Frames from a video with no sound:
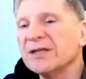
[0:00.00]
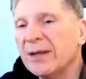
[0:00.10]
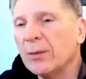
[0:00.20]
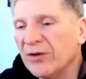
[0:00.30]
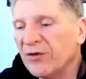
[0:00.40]
and
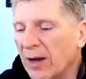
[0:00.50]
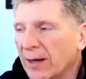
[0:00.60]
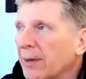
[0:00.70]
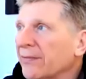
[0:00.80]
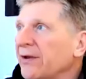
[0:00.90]
then we talk
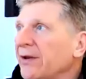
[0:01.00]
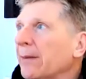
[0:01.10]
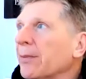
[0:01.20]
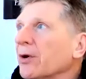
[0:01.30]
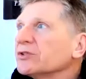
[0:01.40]
about the
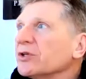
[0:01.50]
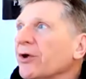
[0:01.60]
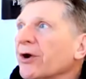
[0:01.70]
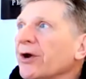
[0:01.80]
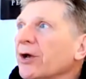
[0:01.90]
numbers. So
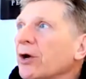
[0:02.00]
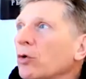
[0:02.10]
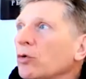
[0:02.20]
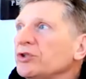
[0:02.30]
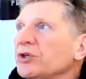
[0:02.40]
you're going to
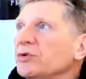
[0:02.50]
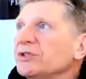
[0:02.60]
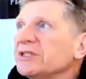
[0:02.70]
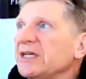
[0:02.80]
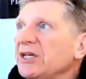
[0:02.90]
go to
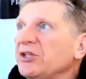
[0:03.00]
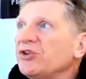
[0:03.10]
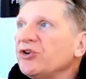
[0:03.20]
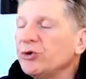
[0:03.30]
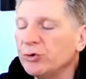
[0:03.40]

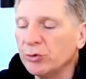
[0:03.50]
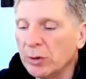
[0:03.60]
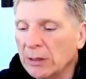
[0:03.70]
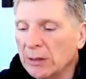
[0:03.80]
C2